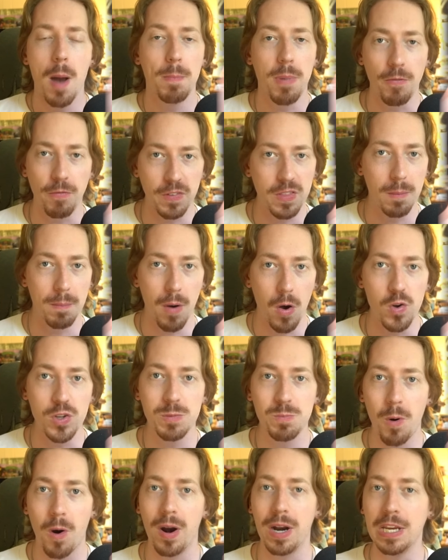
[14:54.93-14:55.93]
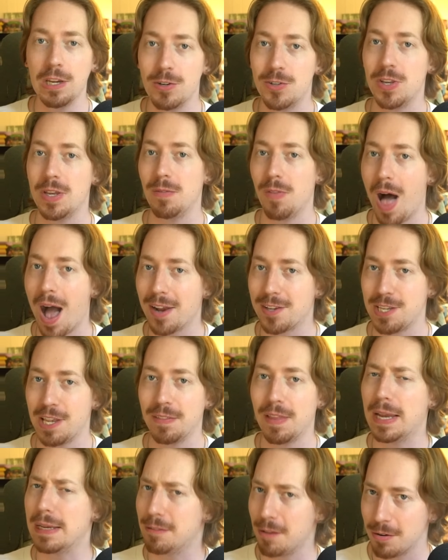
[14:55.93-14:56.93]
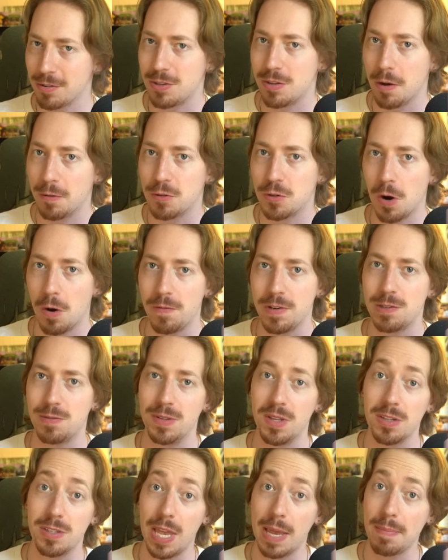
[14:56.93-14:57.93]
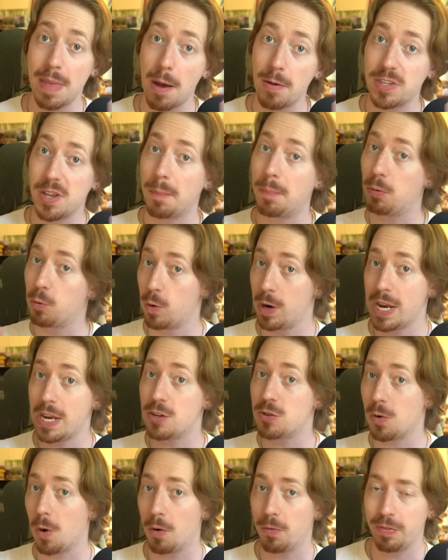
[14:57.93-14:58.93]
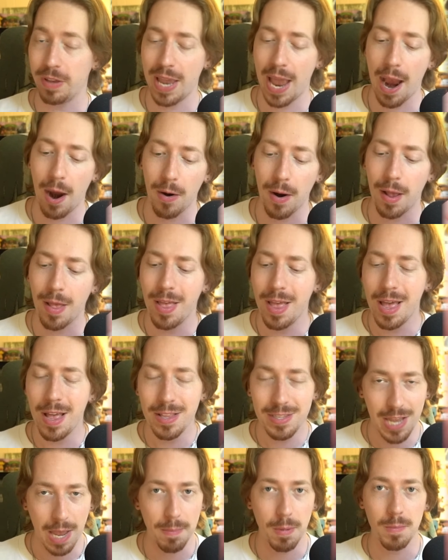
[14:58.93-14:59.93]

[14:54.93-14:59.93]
but for the most part, it usually locks in like there's no trophies for this game. That was a pre-trophy era type of